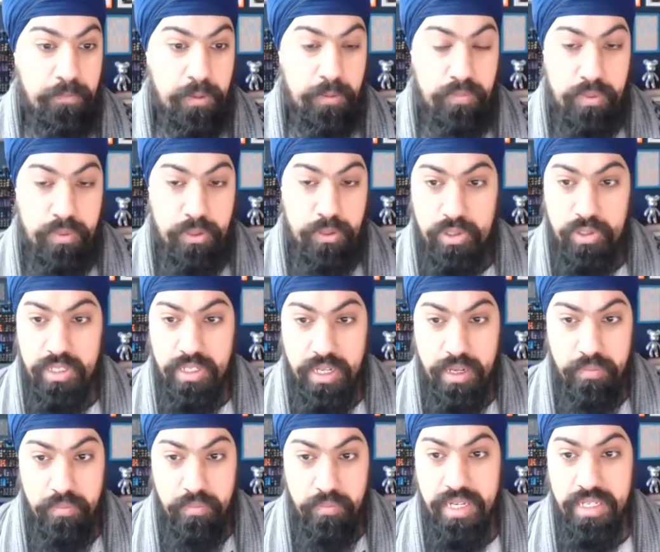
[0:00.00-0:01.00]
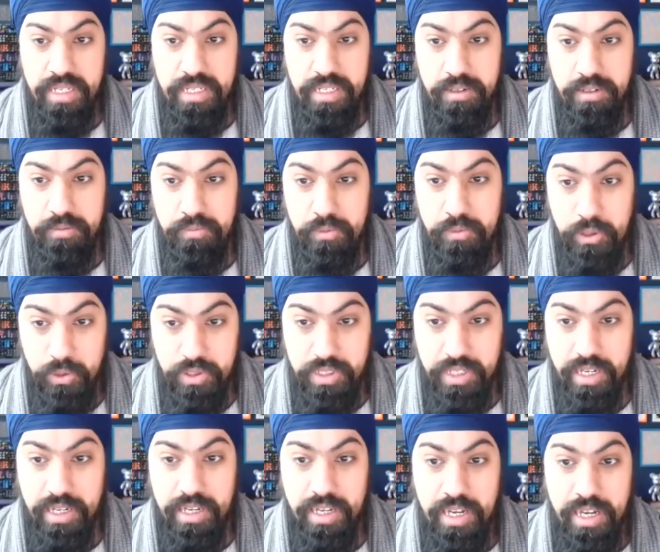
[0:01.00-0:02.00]
producing amazing
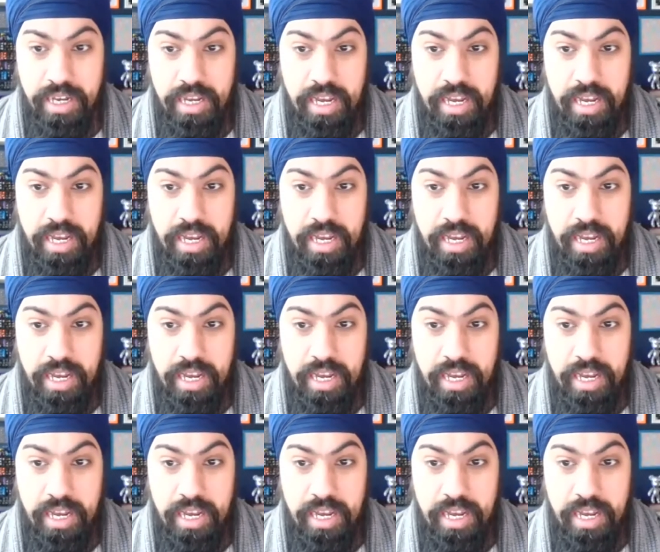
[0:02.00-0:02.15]
music